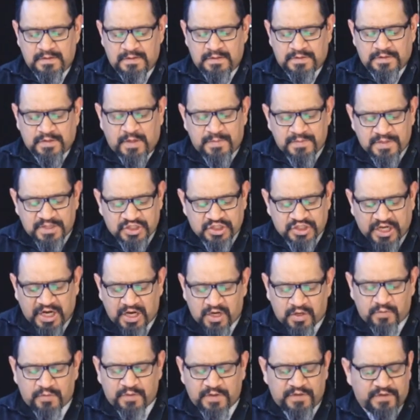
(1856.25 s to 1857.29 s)
So I'm going to
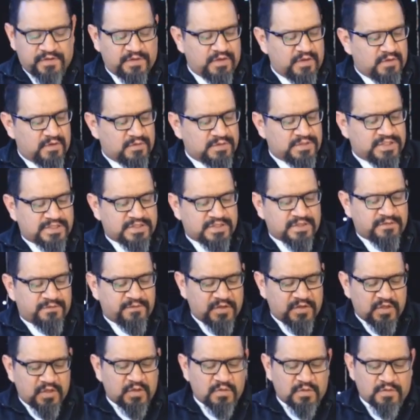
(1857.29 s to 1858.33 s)
share with you just a
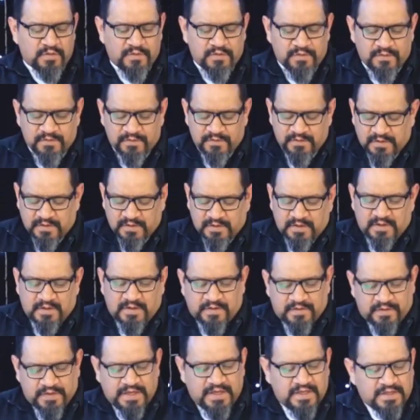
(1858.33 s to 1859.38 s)
few th-
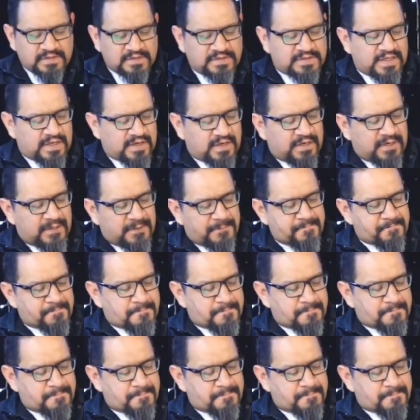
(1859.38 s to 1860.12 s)
things that are